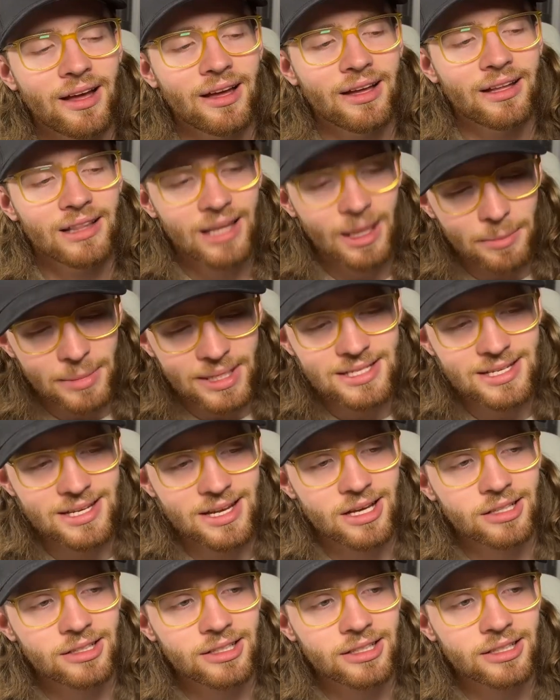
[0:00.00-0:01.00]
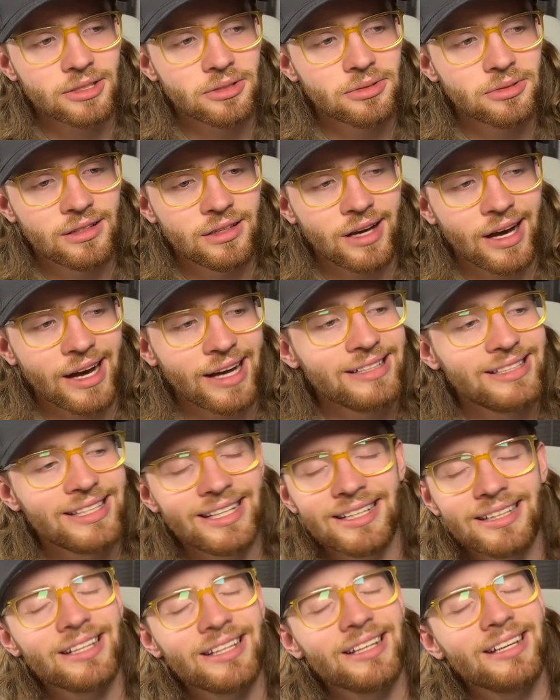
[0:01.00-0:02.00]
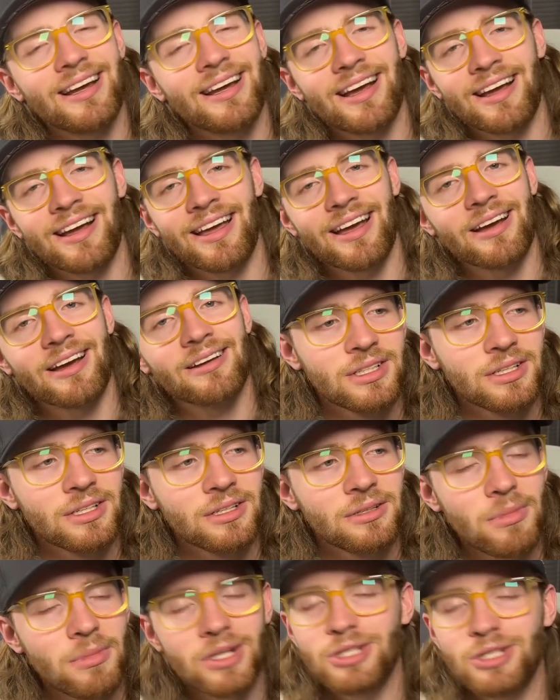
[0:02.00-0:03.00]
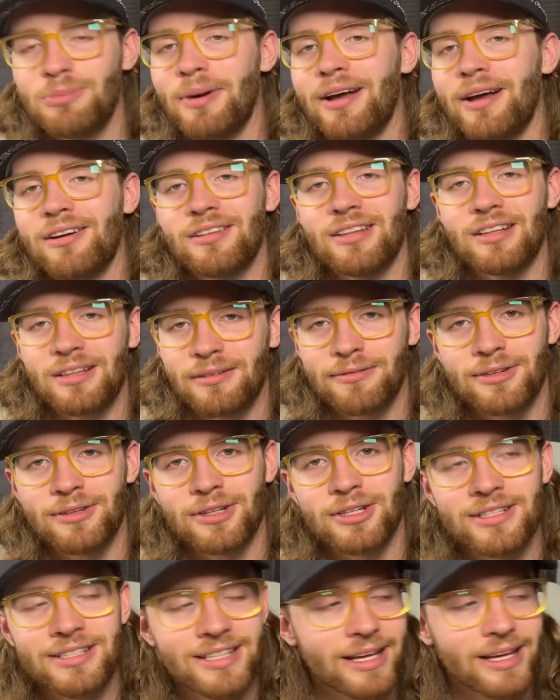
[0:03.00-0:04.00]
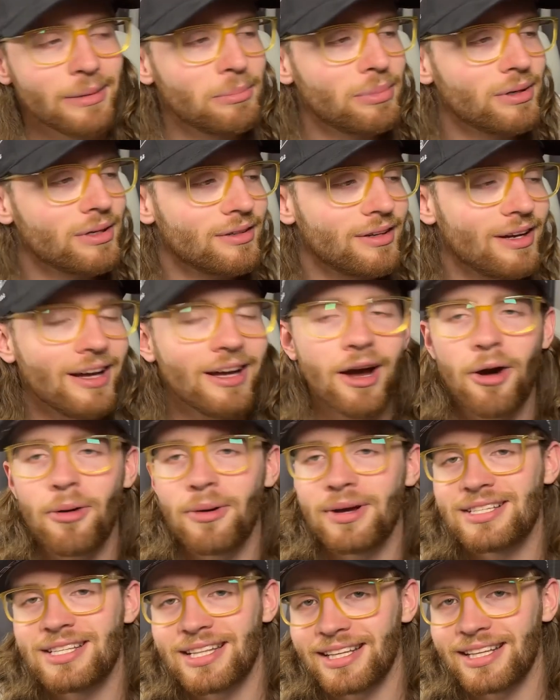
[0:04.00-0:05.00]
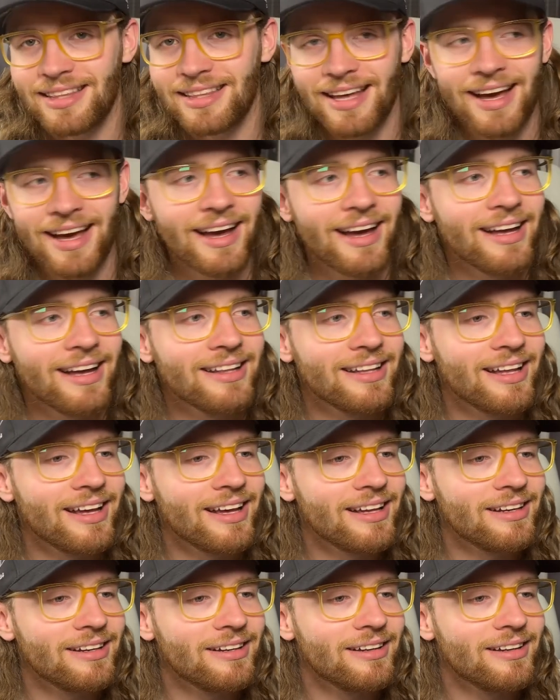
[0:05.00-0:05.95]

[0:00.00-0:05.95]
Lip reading: And let me tell you, I didn't think it could get much better than the first day, but I always think that, and then